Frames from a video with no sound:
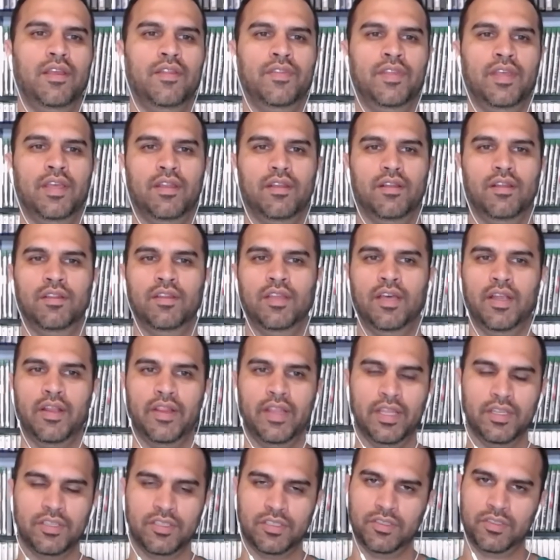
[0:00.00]
And that a lot of
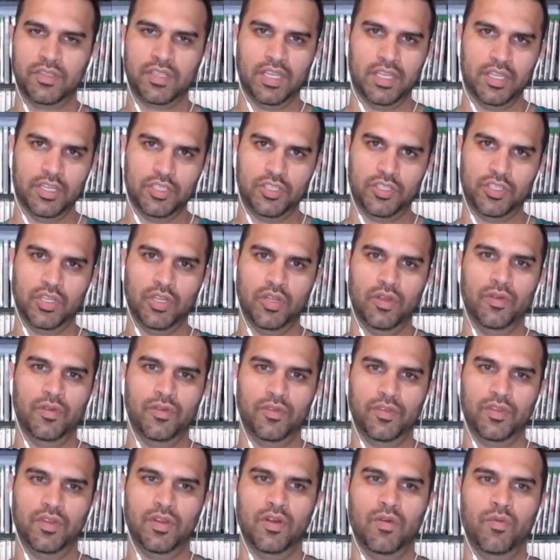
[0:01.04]
that just kind of
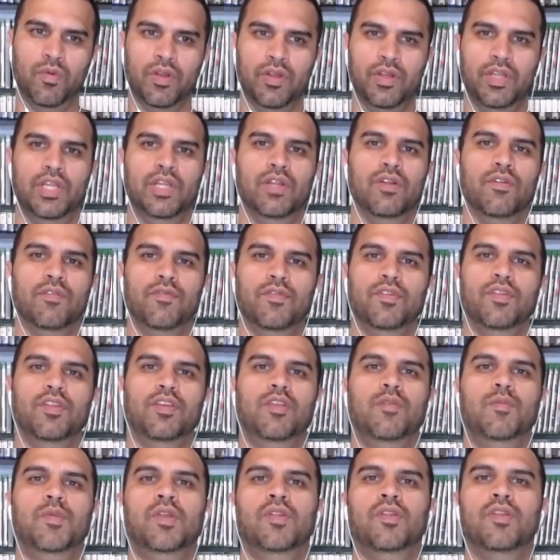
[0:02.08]
shows, we're here for the
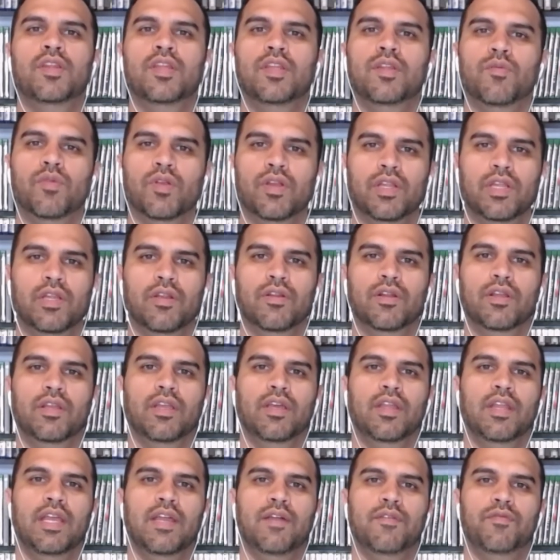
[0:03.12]
community. We're here to
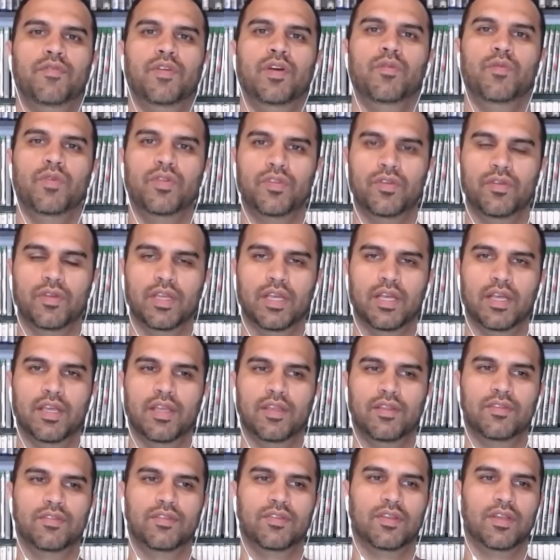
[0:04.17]
kind of have fun with you
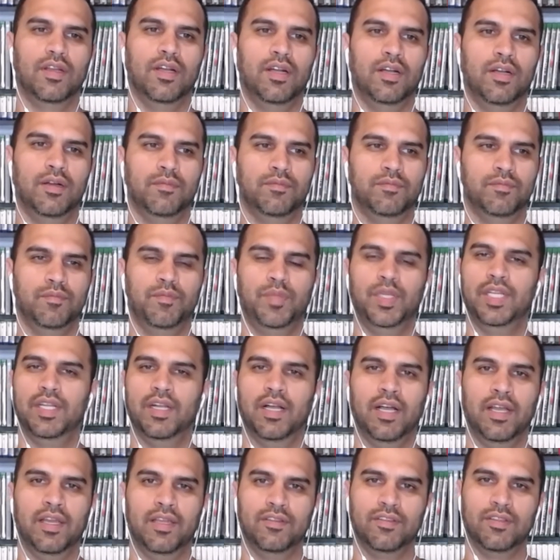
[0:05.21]
guys. Pete
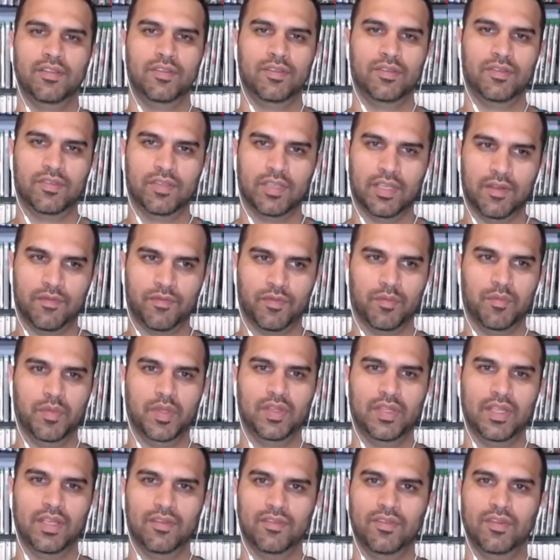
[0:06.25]
Hines, as you said, from
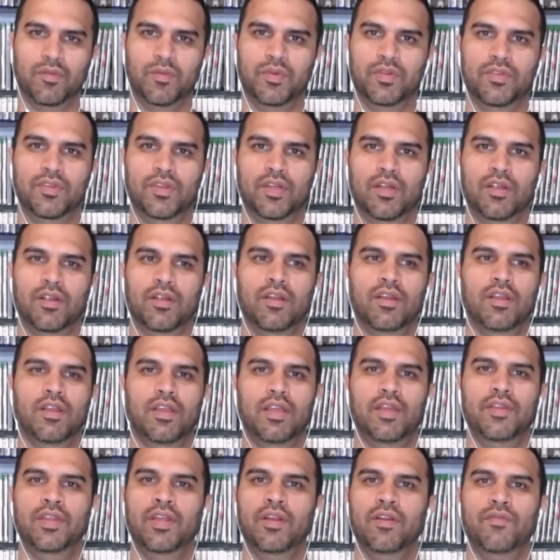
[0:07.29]
Bethesda was there,
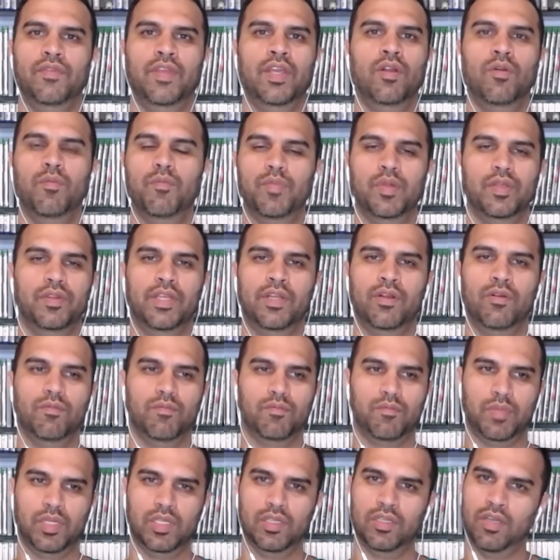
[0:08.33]
and they
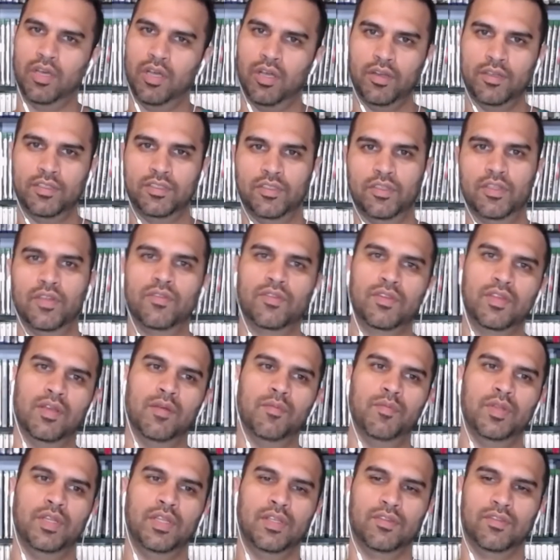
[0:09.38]
don't belong to those
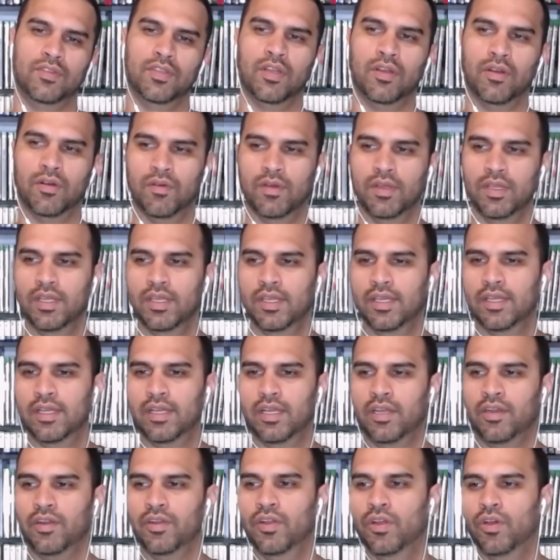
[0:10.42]
companies. So
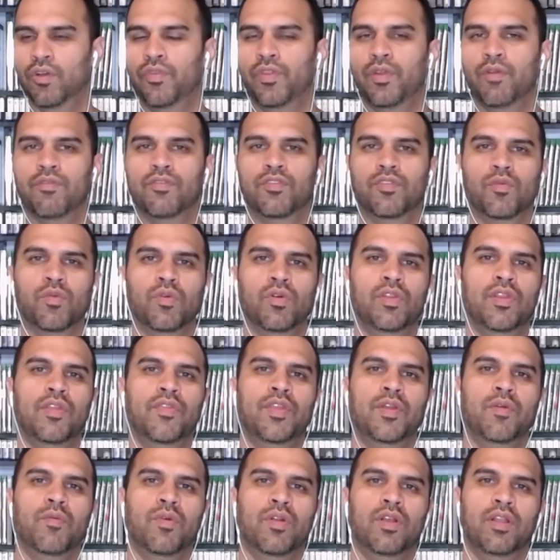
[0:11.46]
I don't know if there was a rule that
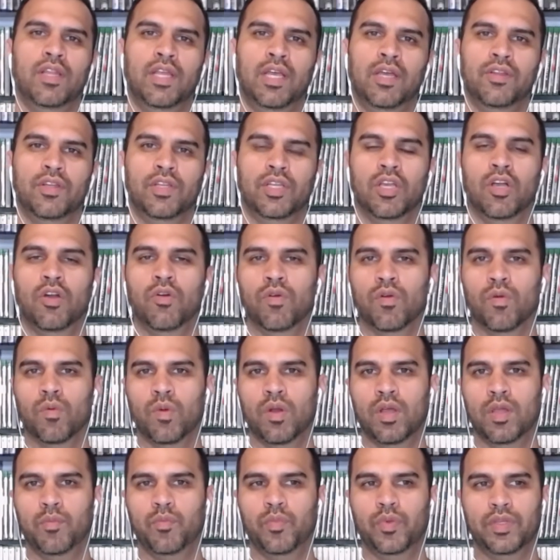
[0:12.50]
they weren't allowed to go or
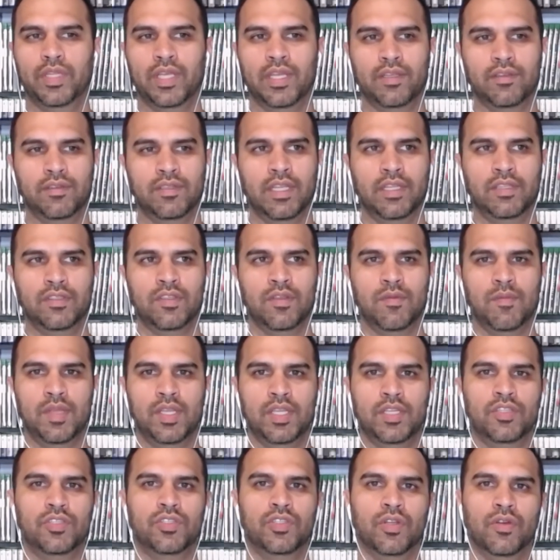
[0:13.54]
what, but that to
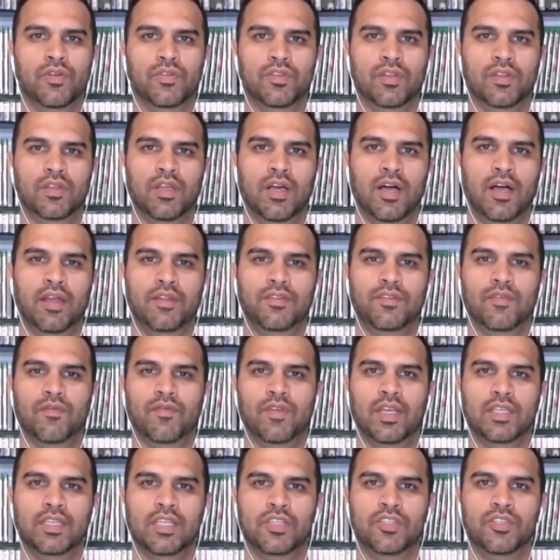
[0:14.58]
me shows a lot. The
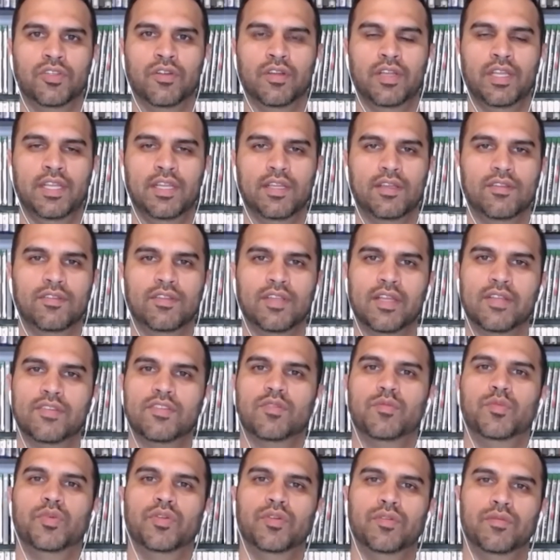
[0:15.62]
fact that you're
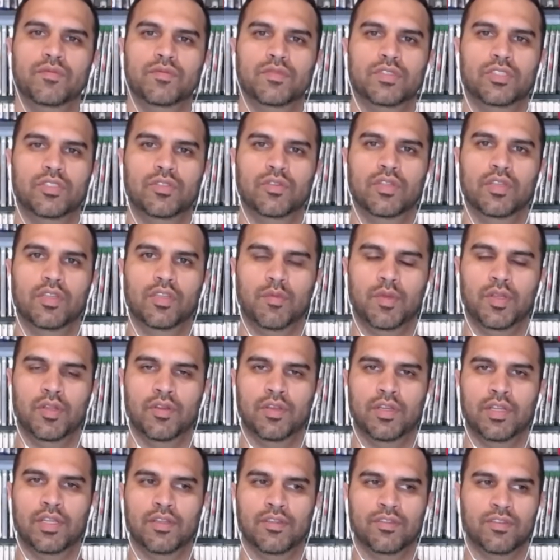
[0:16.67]
inaccessible to the
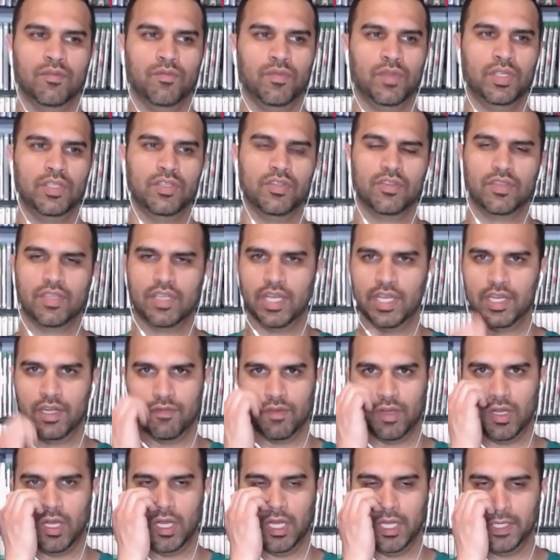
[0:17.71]
community is something just kind
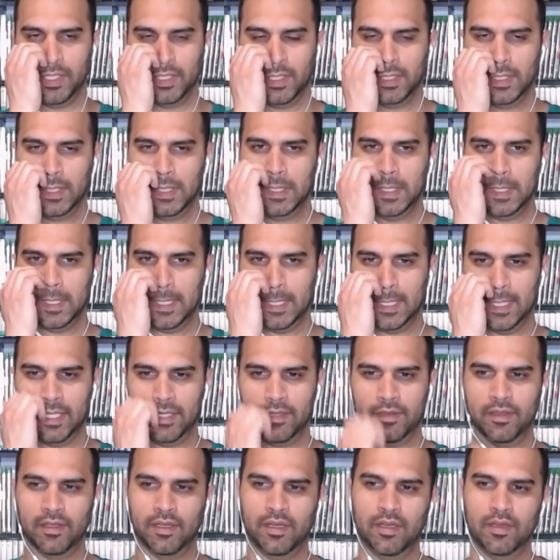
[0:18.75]
of odd.
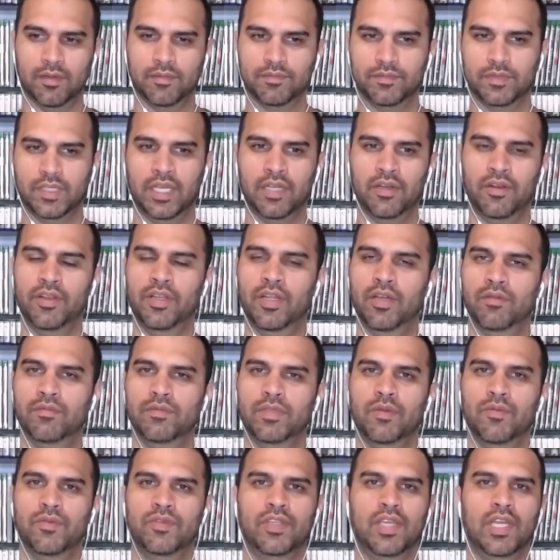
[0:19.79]
And I don't know.
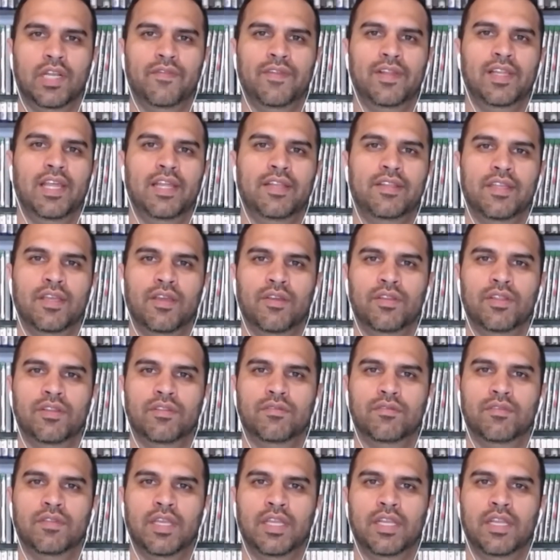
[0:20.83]
It was kind of a letdown
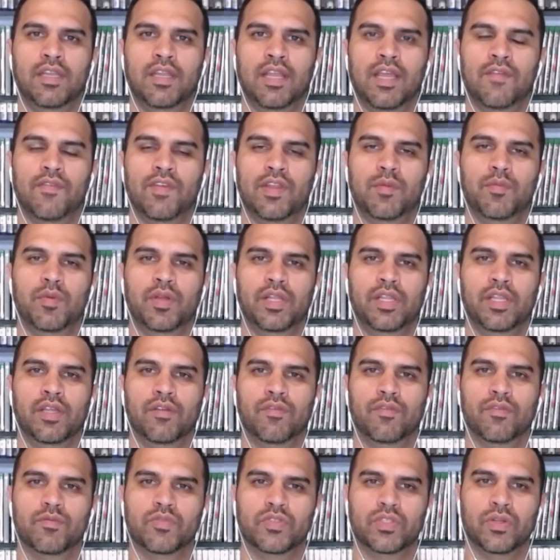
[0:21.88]
that they didn't have anybody there
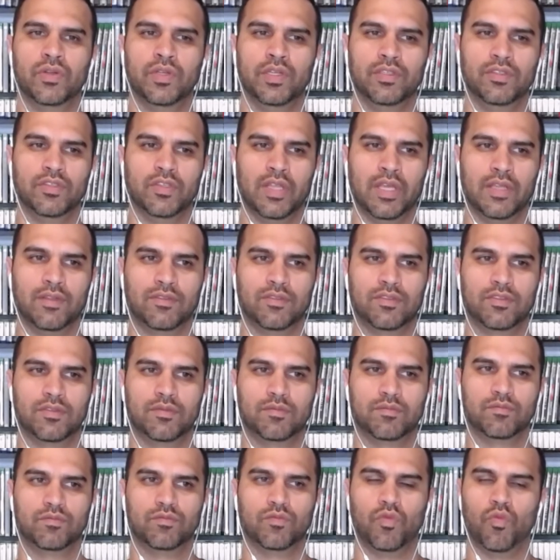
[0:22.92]
from Sony, so that's
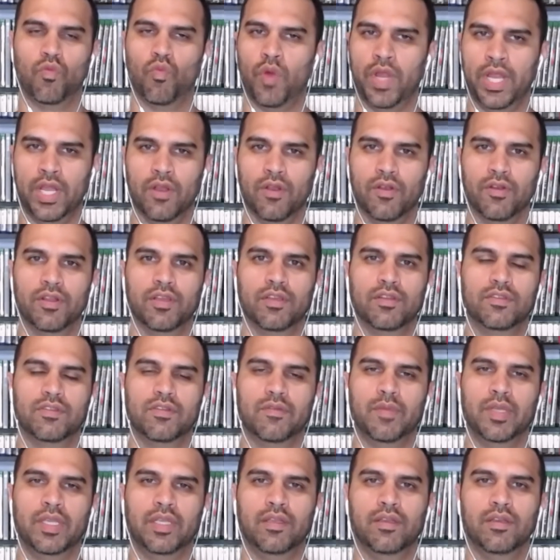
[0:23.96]
weird
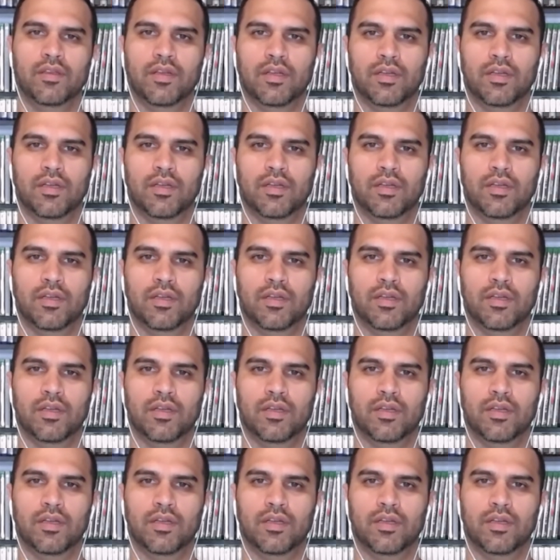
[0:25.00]
to me.